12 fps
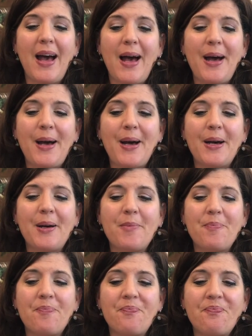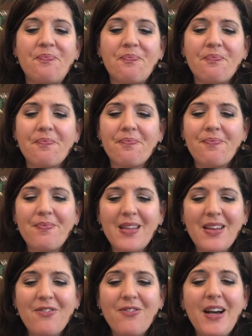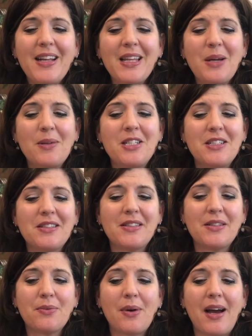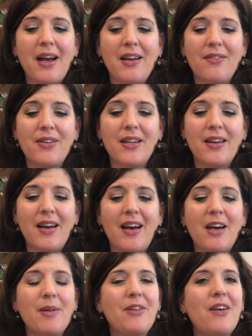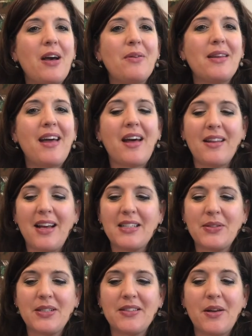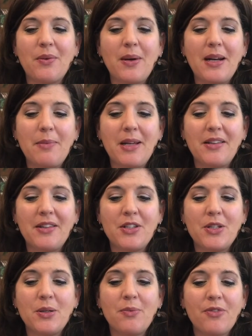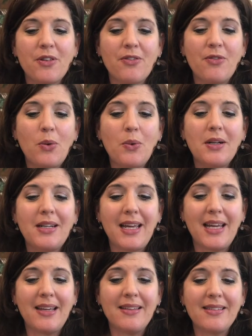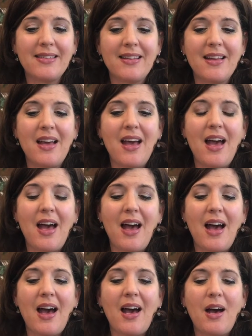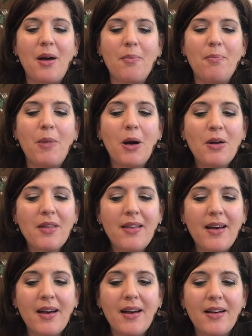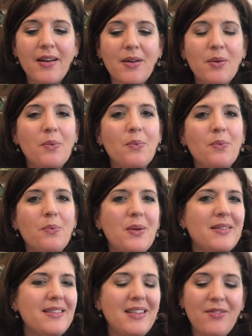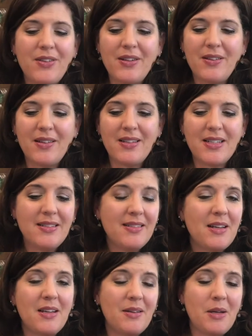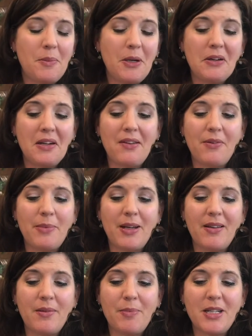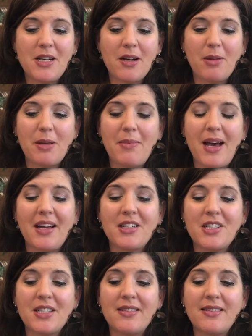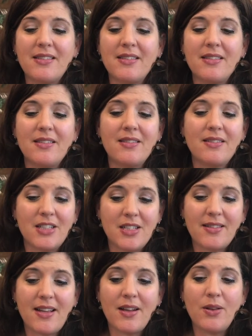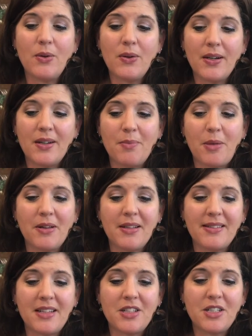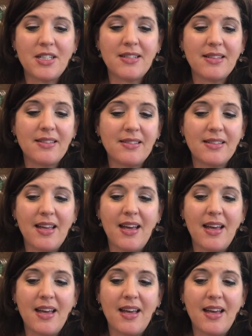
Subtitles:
Finally, when Jesus arrived, he found that Lazarus had already been in the tomb for 4 days. Martha didn't appear to even be terribly mad. She said, "Lord," Martha said to Jesus,